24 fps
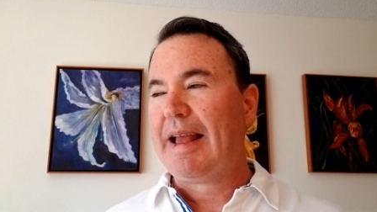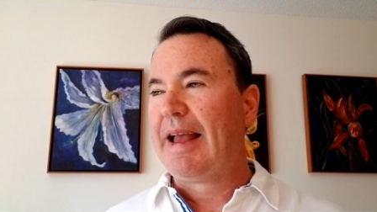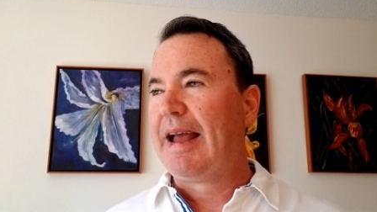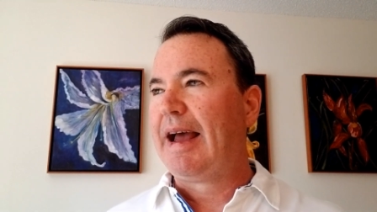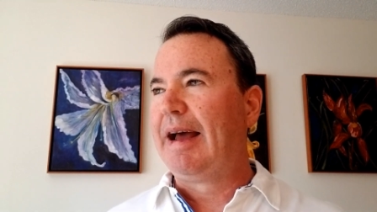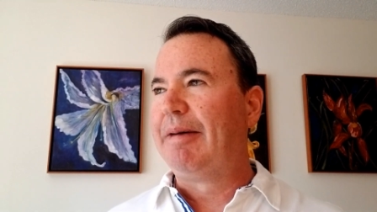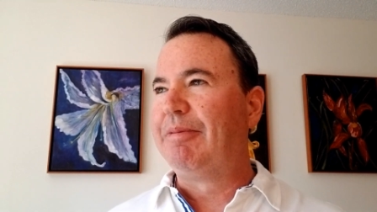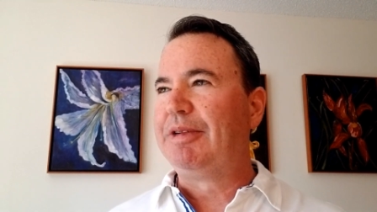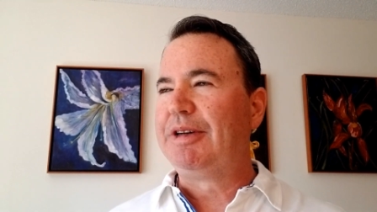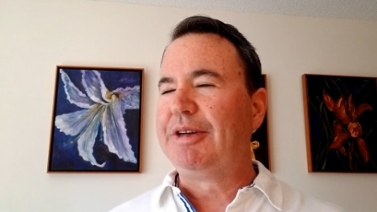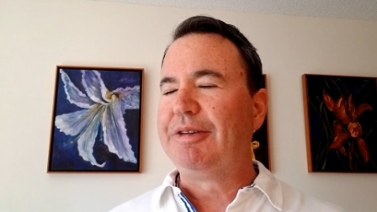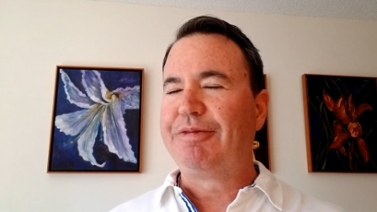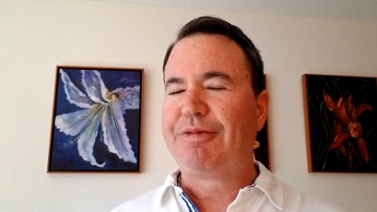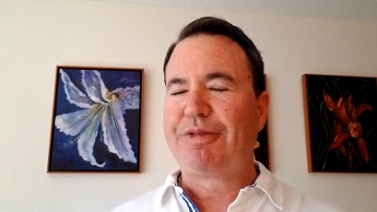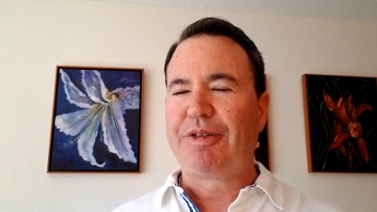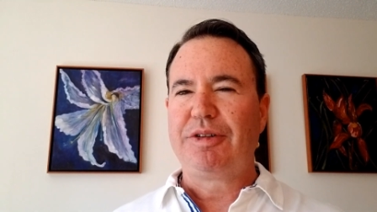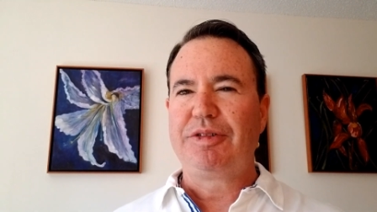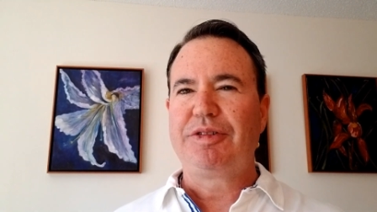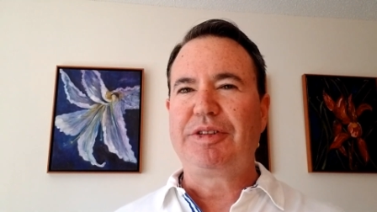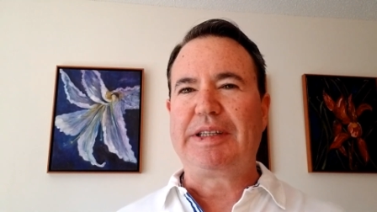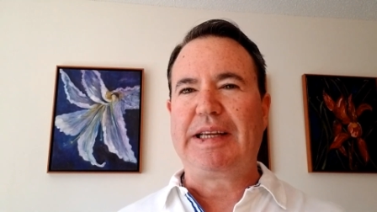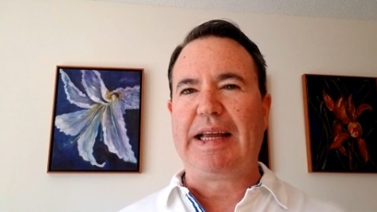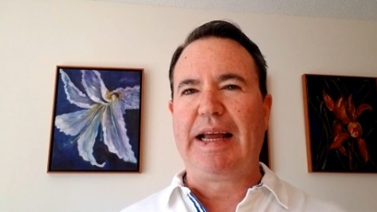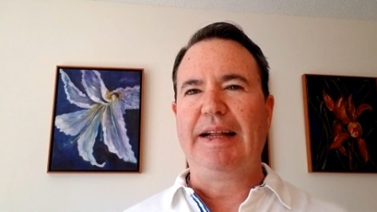And when you
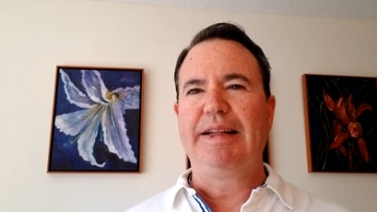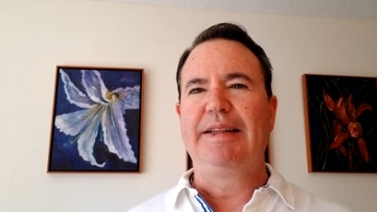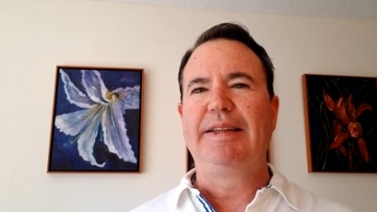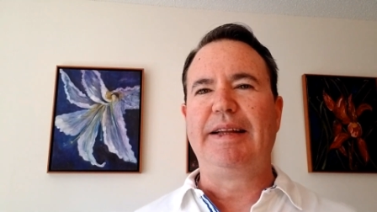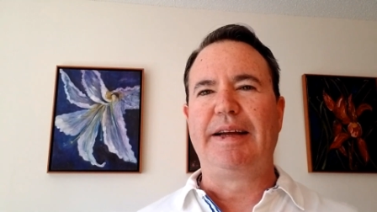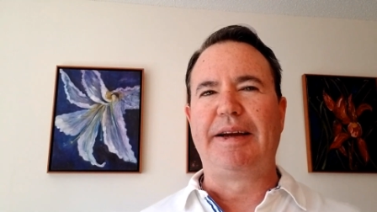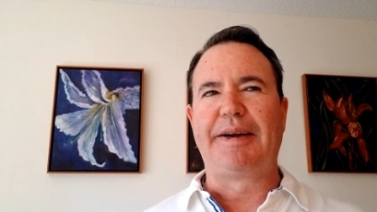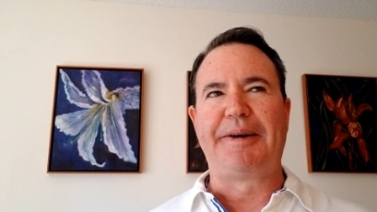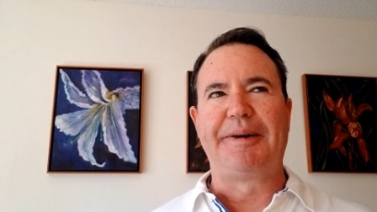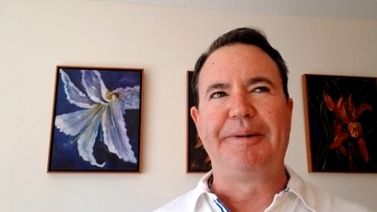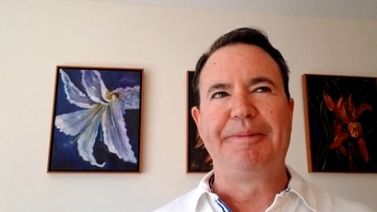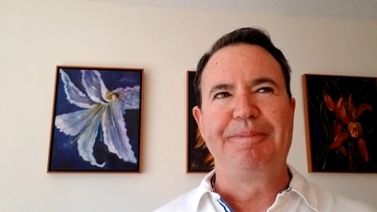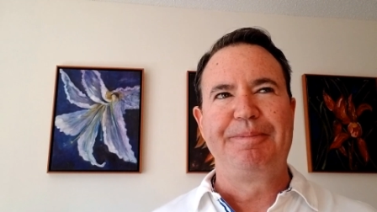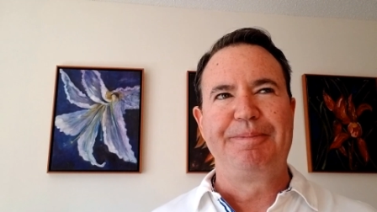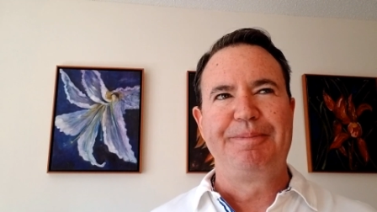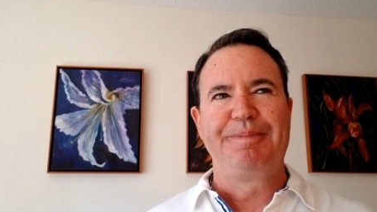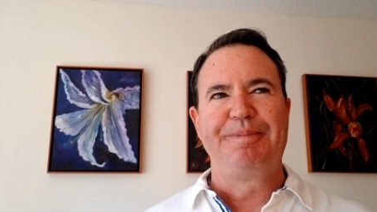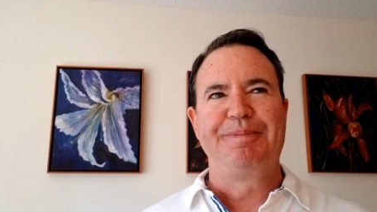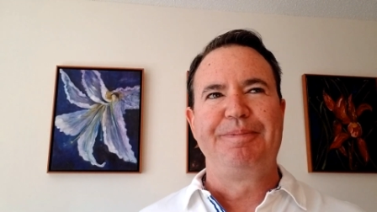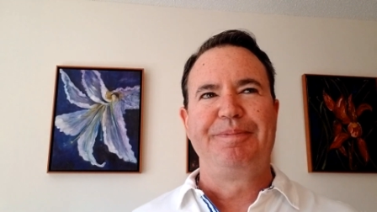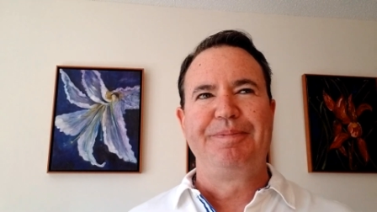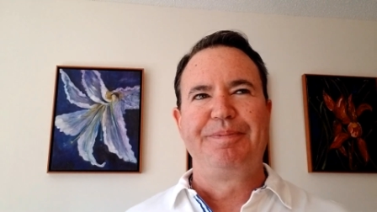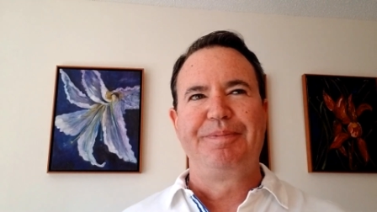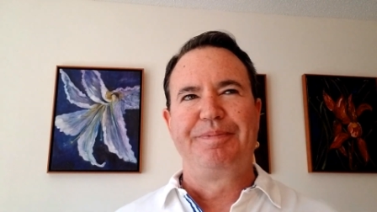first get there,
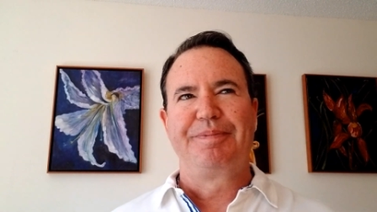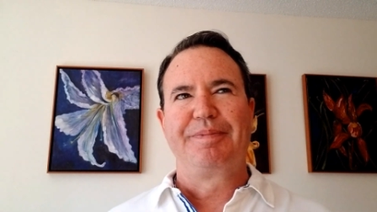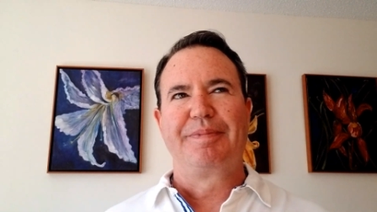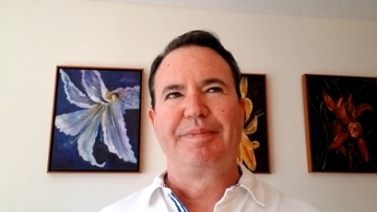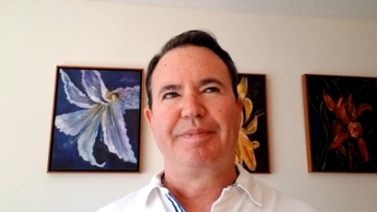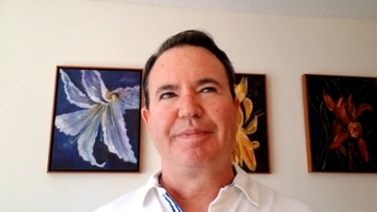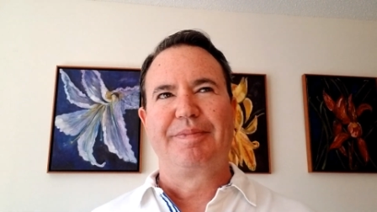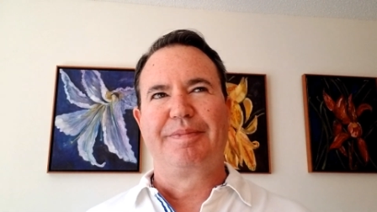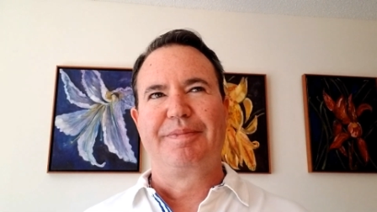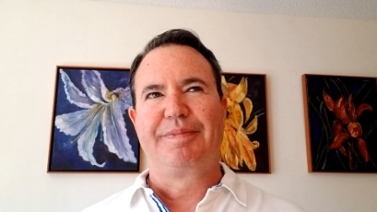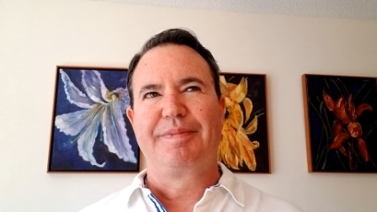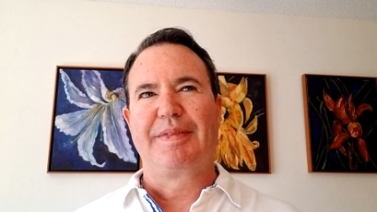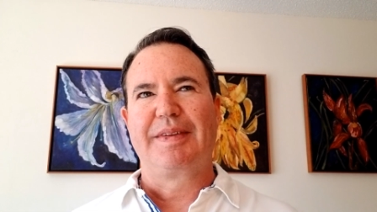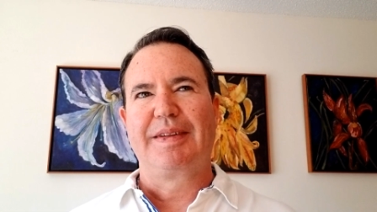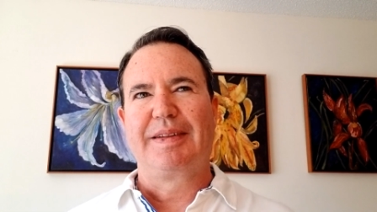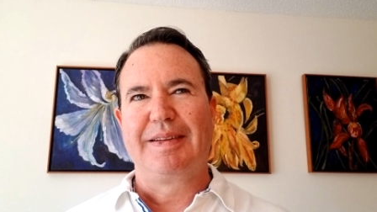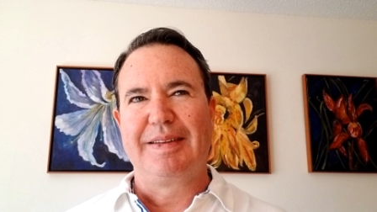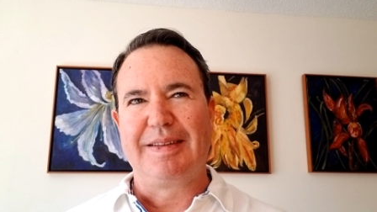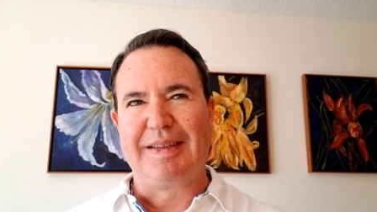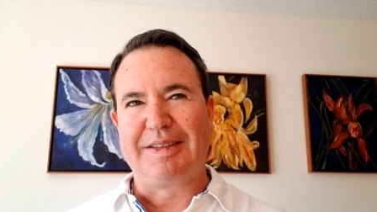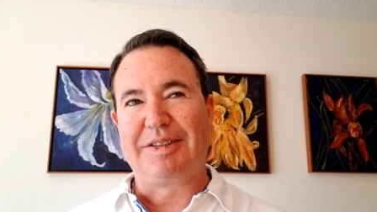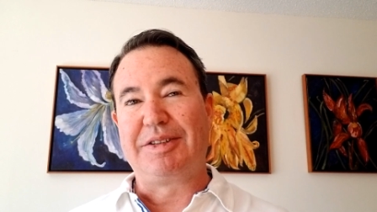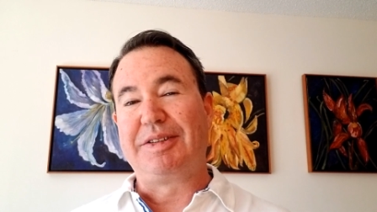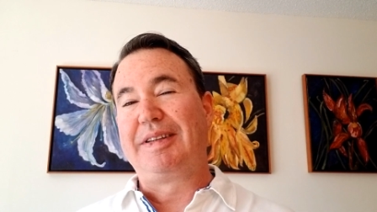
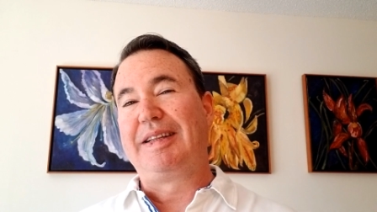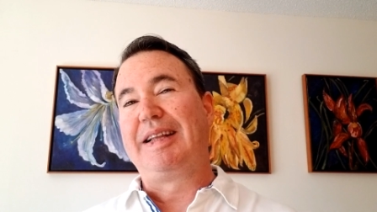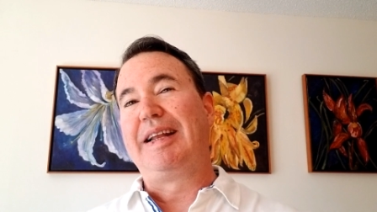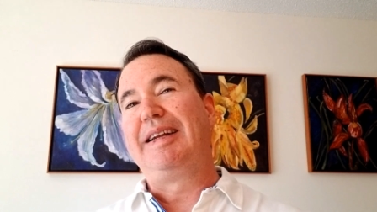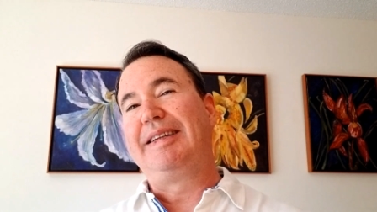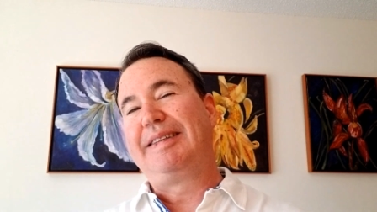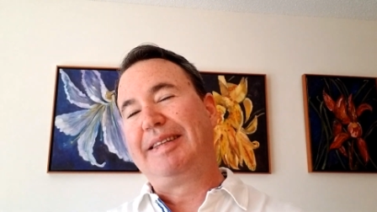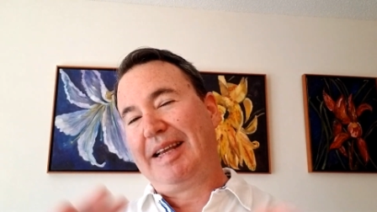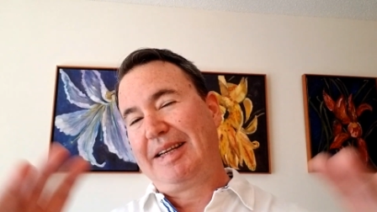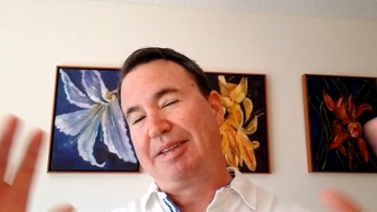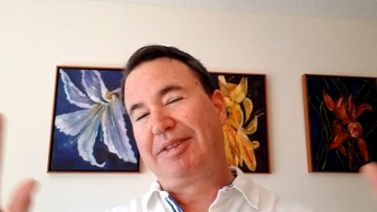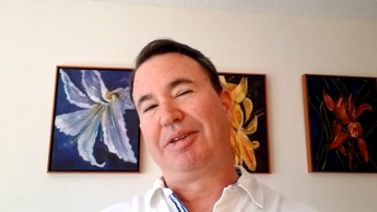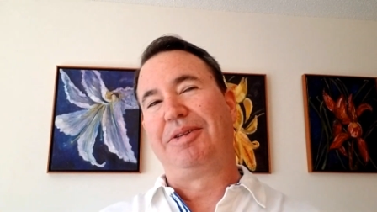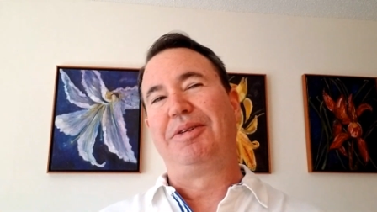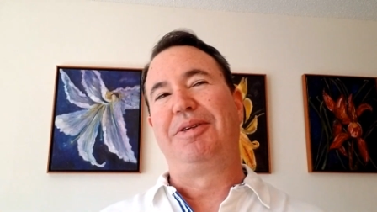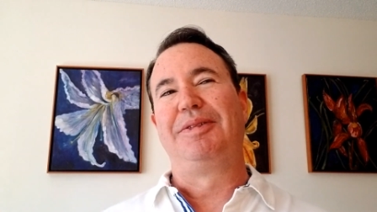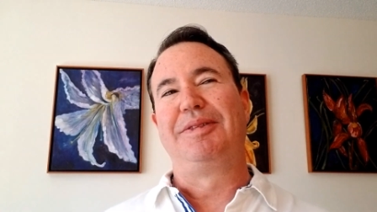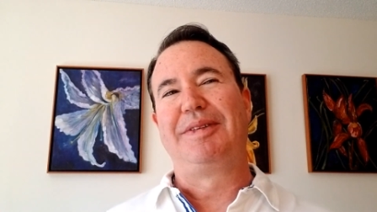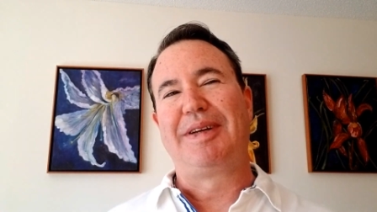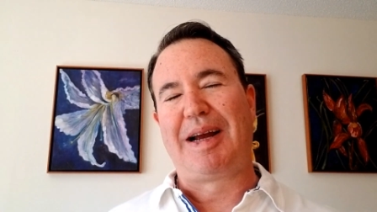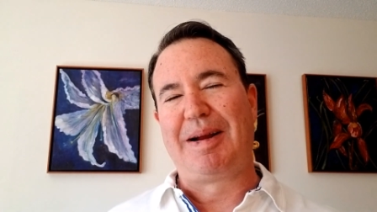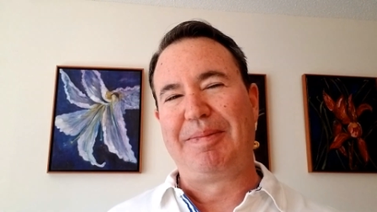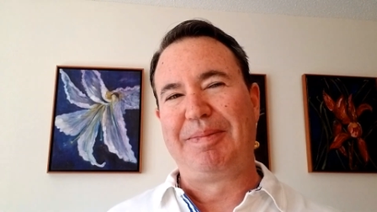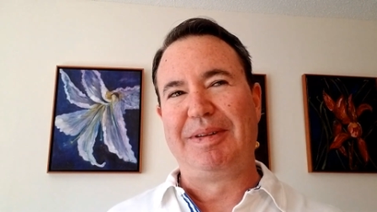this is, then it takes a whole
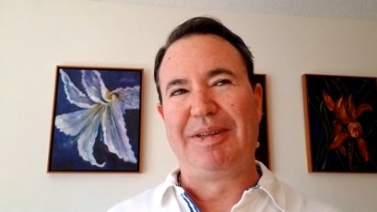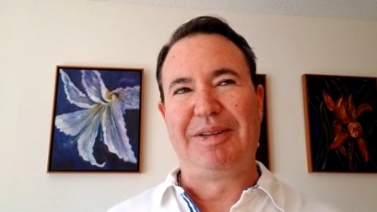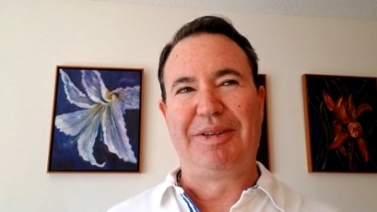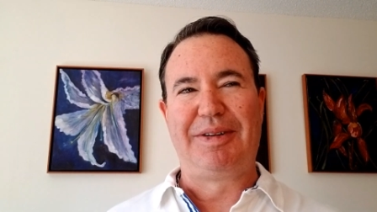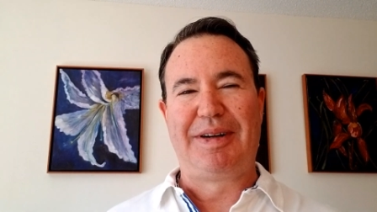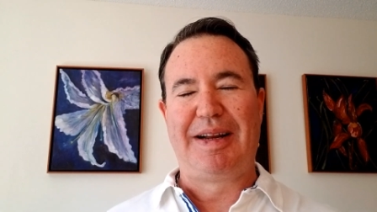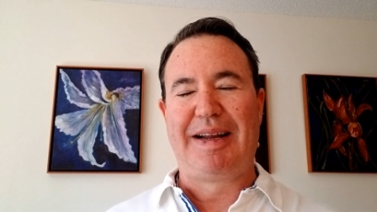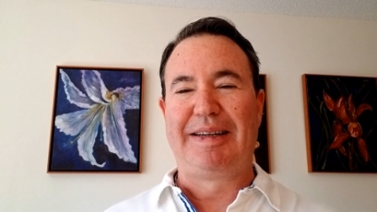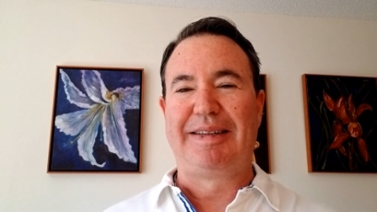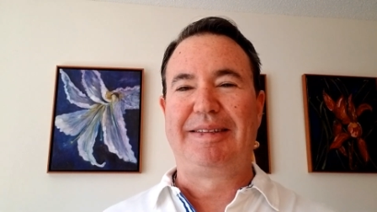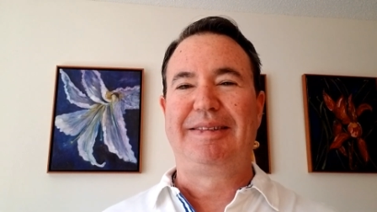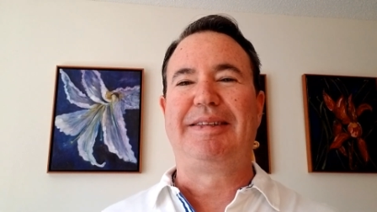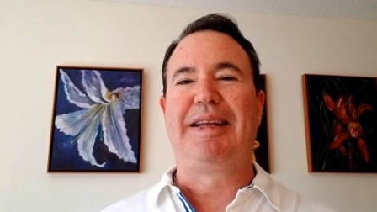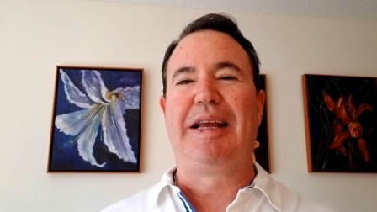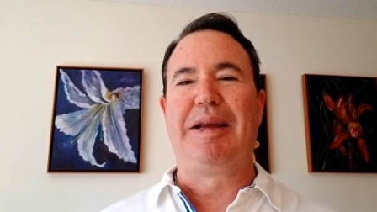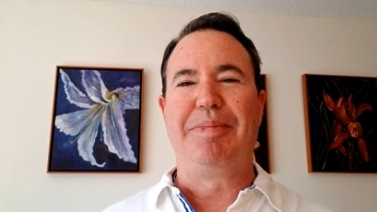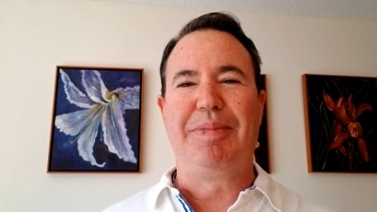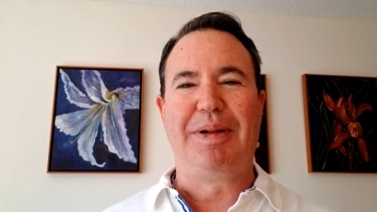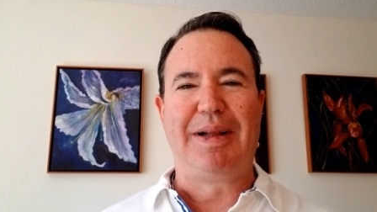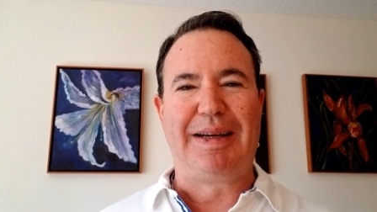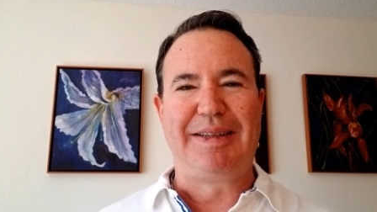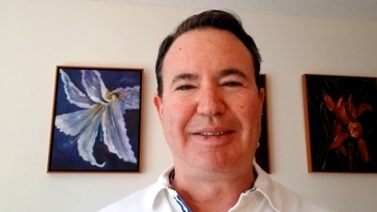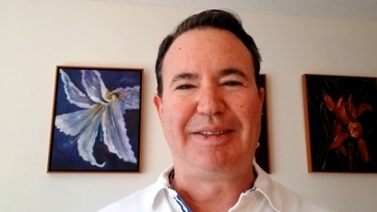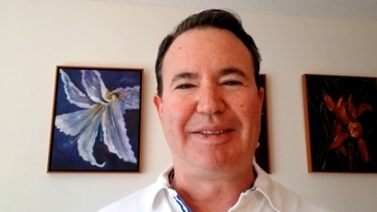time to learn how to stabilize